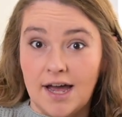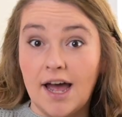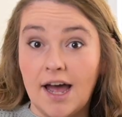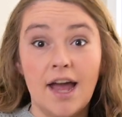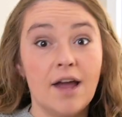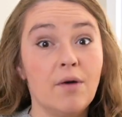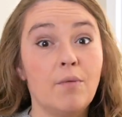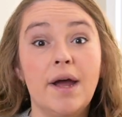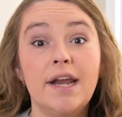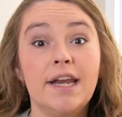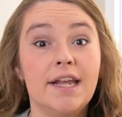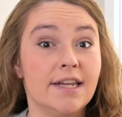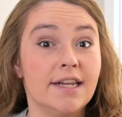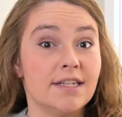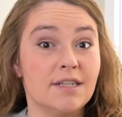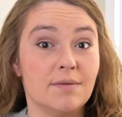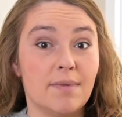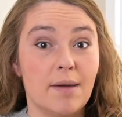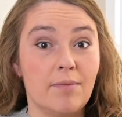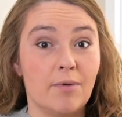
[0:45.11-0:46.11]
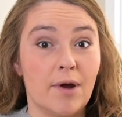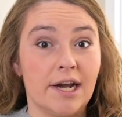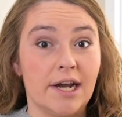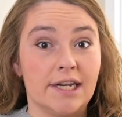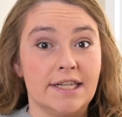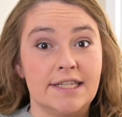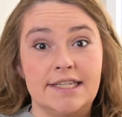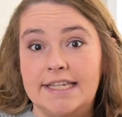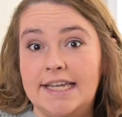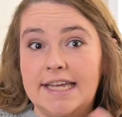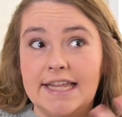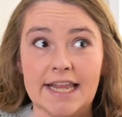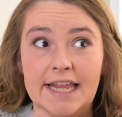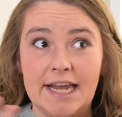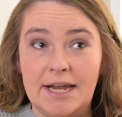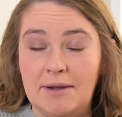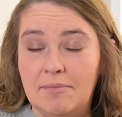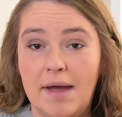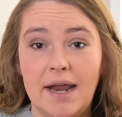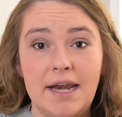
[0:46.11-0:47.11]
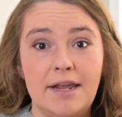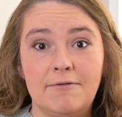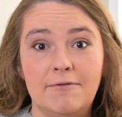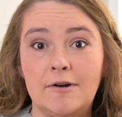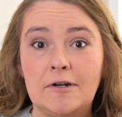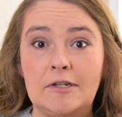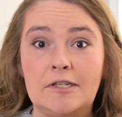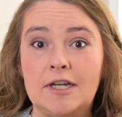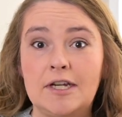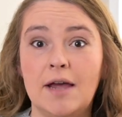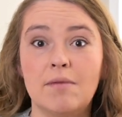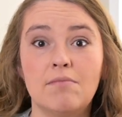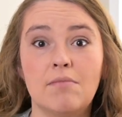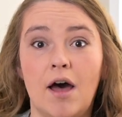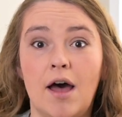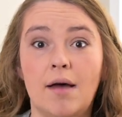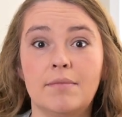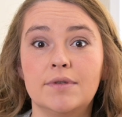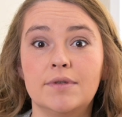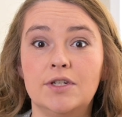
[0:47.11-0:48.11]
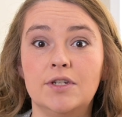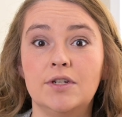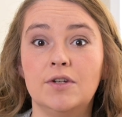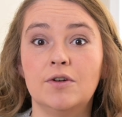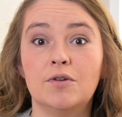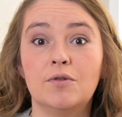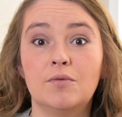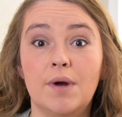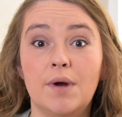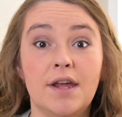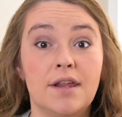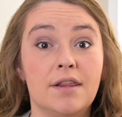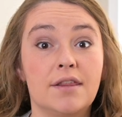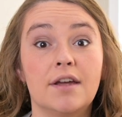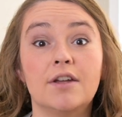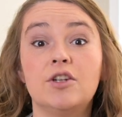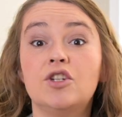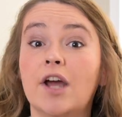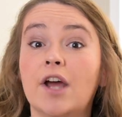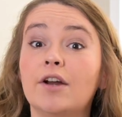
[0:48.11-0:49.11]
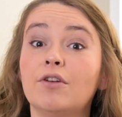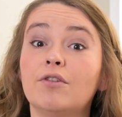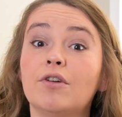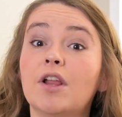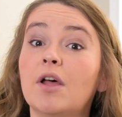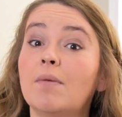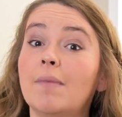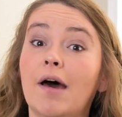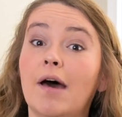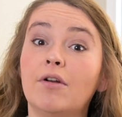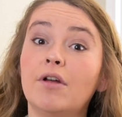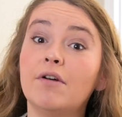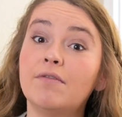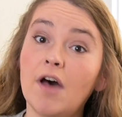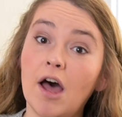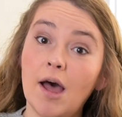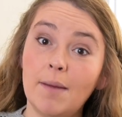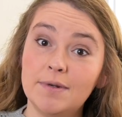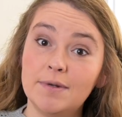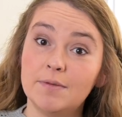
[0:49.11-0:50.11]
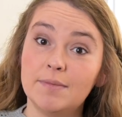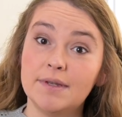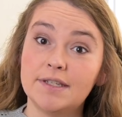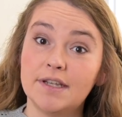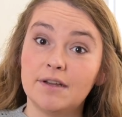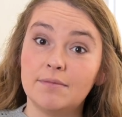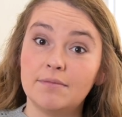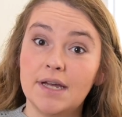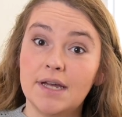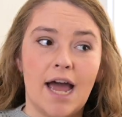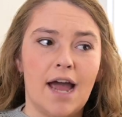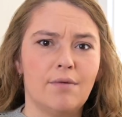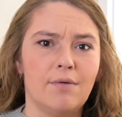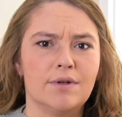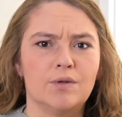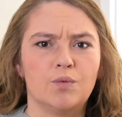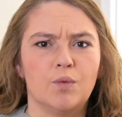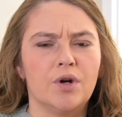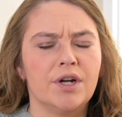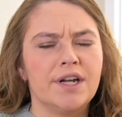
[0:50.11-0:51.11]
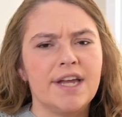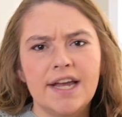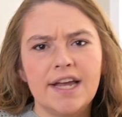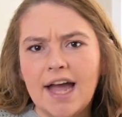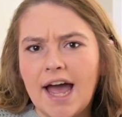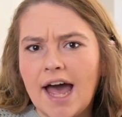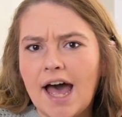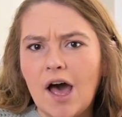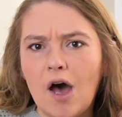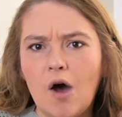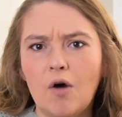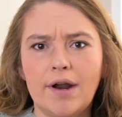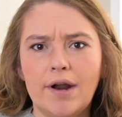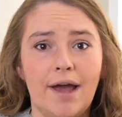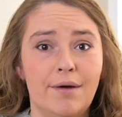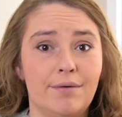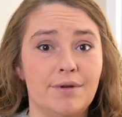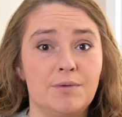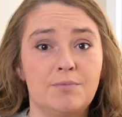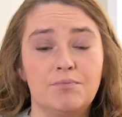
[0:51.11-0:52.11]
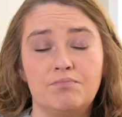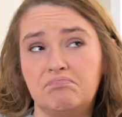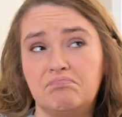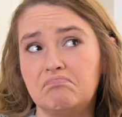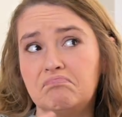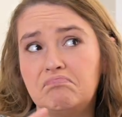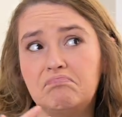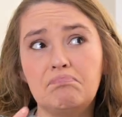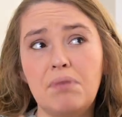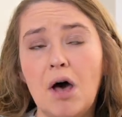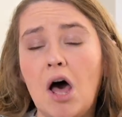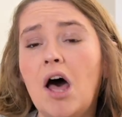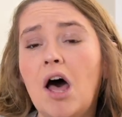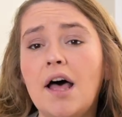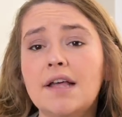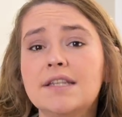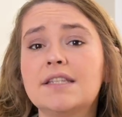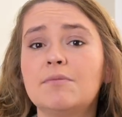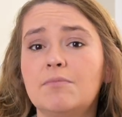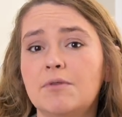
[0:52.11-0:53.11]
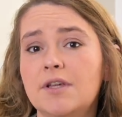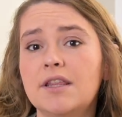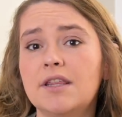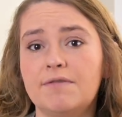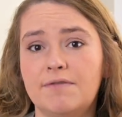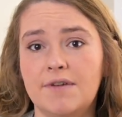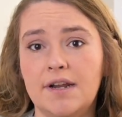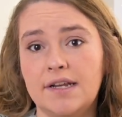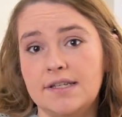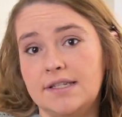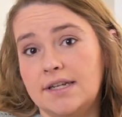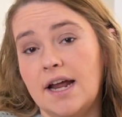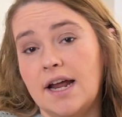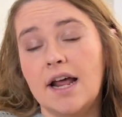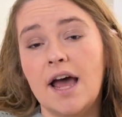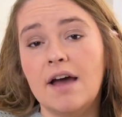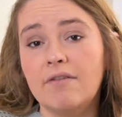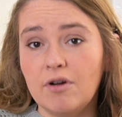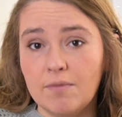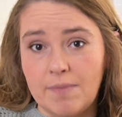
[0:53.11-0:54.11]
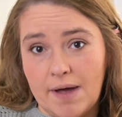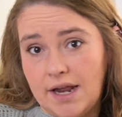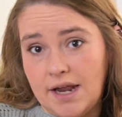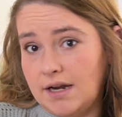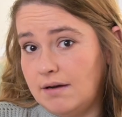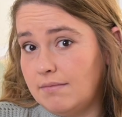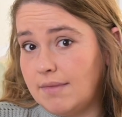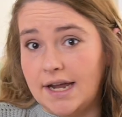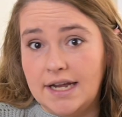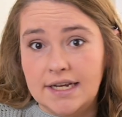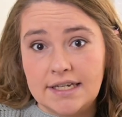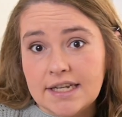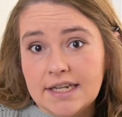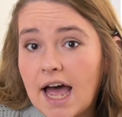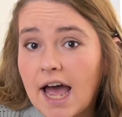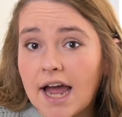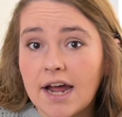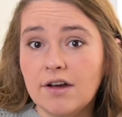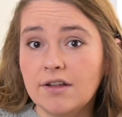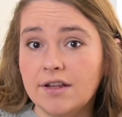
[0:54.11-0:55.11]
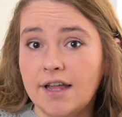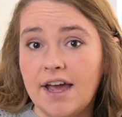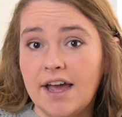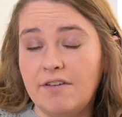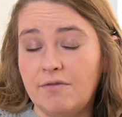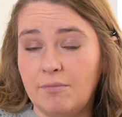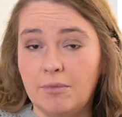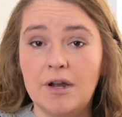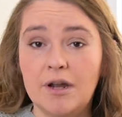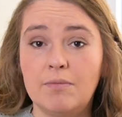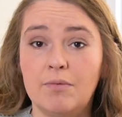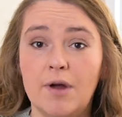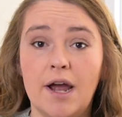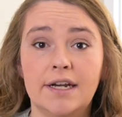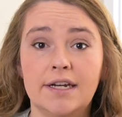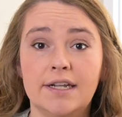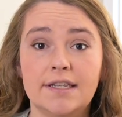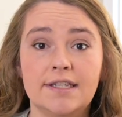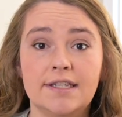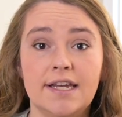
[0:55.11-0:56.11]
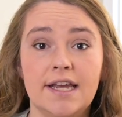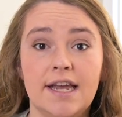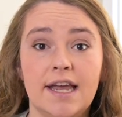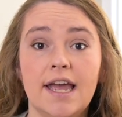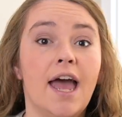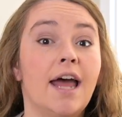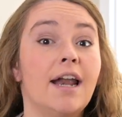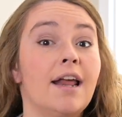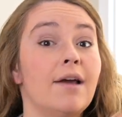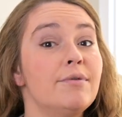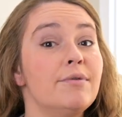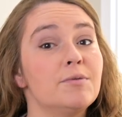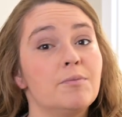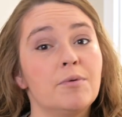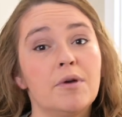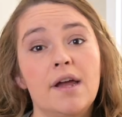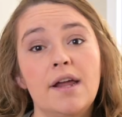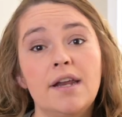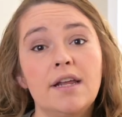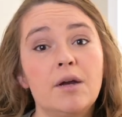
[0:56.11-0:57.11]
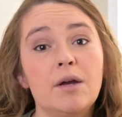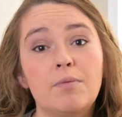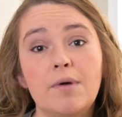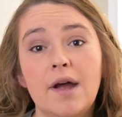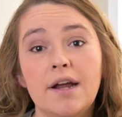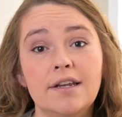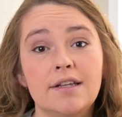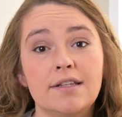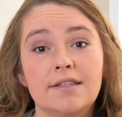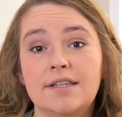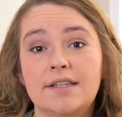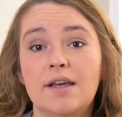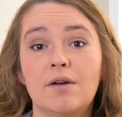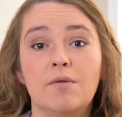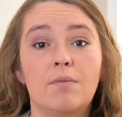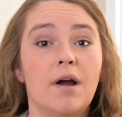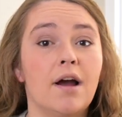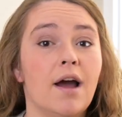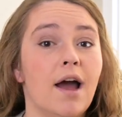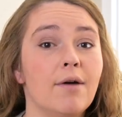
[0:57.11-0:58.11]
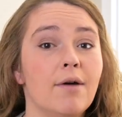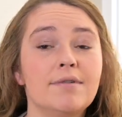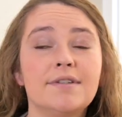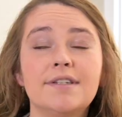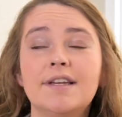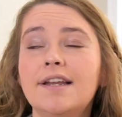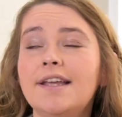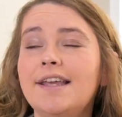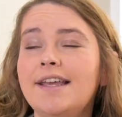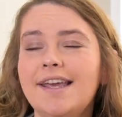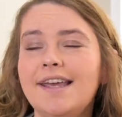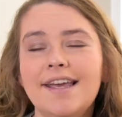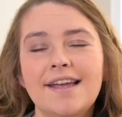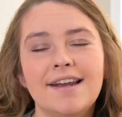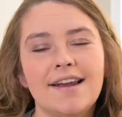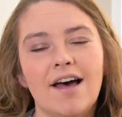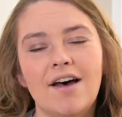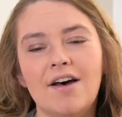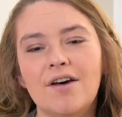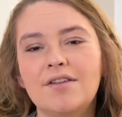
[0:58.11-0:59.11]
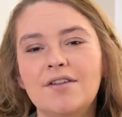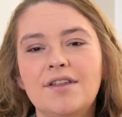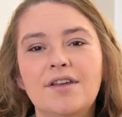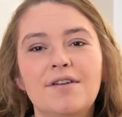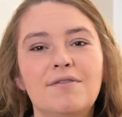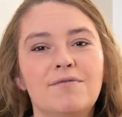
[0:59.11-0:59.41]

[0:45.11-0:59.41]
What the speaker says: I went into my pregnancy, like many first-time moms do, with a general amount of optimism. I was working out, I was possibly the fittest I'd ever been in my entire life pre-pregnancy, and I was planning a pregnancy where I was gonna eat healthy